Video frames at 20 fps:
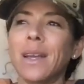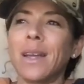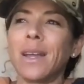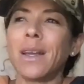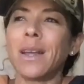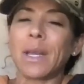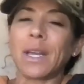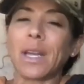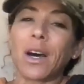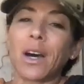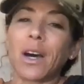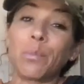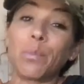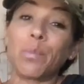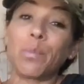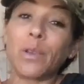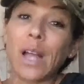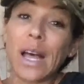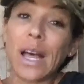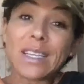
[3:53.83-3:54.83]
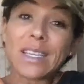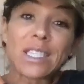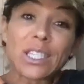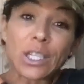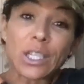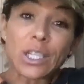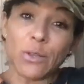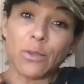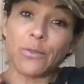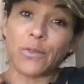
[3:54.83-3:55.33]
I mean, God bless
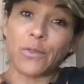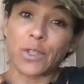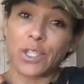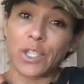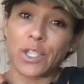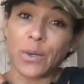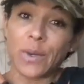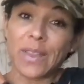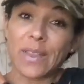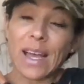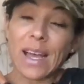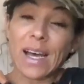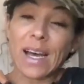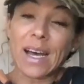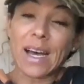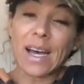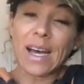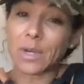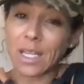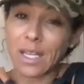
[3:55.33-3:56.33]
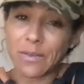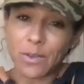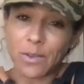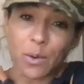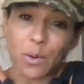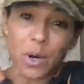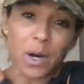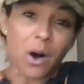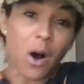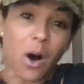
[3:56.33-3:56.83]
you for doing that. I want to give
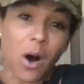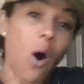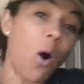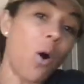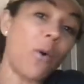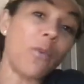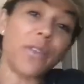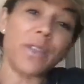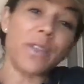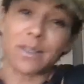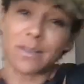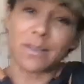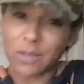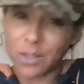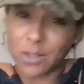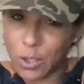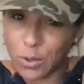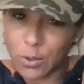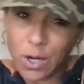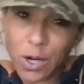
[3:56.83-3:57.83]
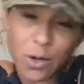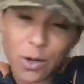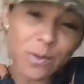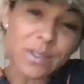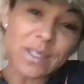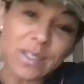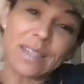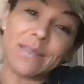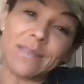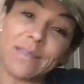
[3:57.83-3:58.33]
you all the
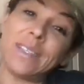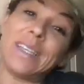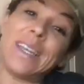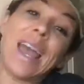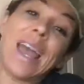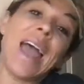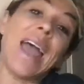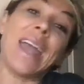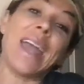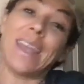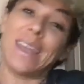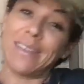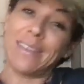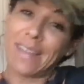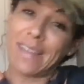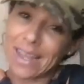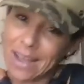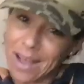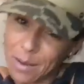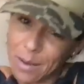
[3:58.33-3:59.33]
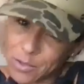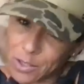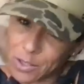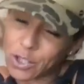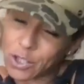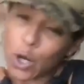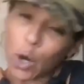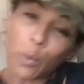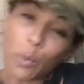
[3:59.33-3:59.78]
kudos and yay. Like, I'm so